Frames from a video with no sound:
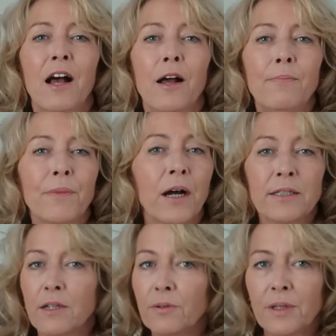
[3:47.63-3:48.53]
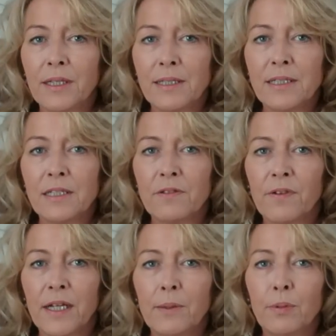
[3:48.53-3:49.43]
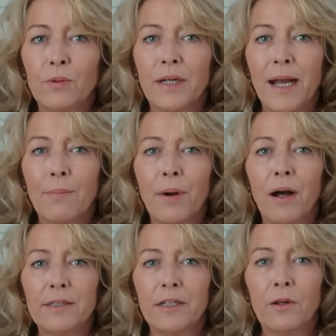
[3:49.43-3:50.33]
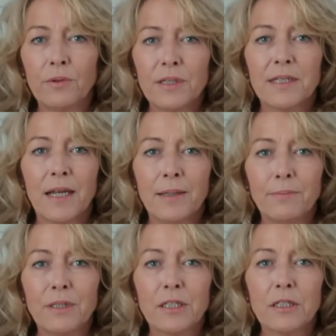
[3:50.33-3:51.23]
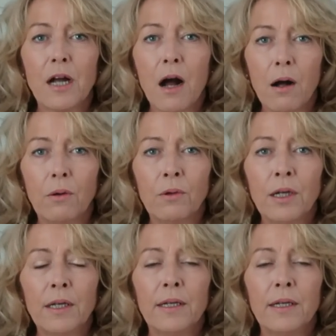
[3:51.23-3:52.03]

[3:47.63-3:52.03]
I don't think this is available now, but I know the same style